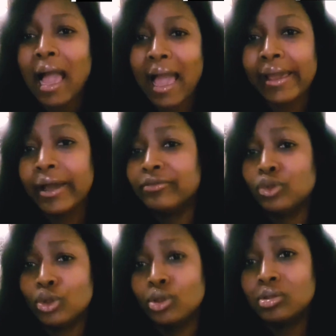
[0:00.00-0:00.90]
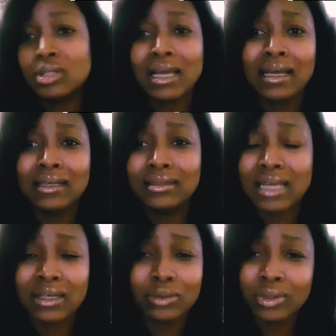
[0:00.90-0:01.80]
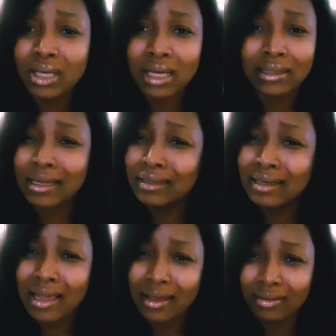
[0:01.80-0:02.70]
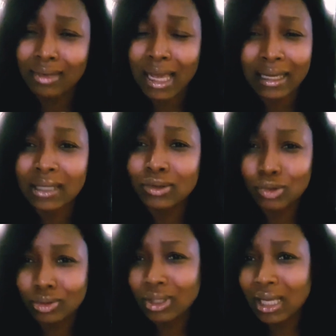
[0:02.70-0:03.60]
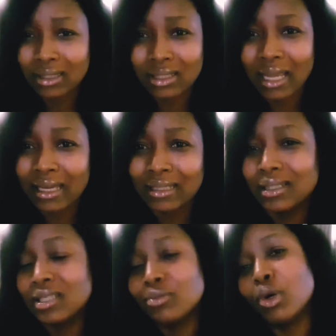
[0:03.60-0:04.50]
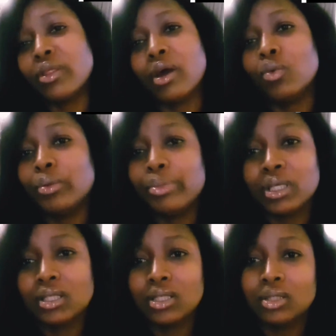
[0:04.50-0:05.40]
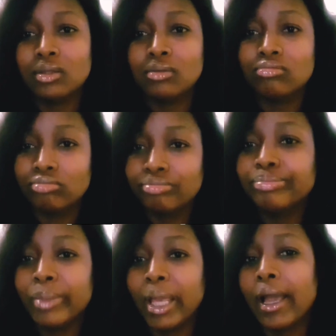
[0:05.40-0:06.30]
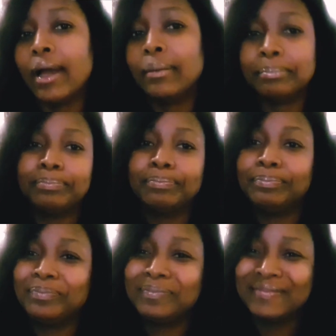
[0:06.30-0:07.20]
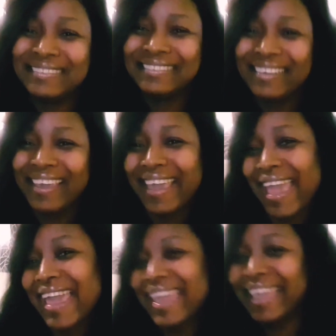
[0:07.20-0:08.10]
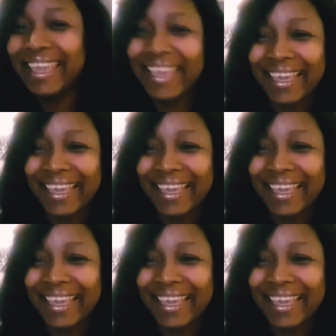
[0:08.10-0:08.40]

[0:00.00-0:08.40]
I have not, and I don't think I can do that. I can date more than one person. Yeah. Okay.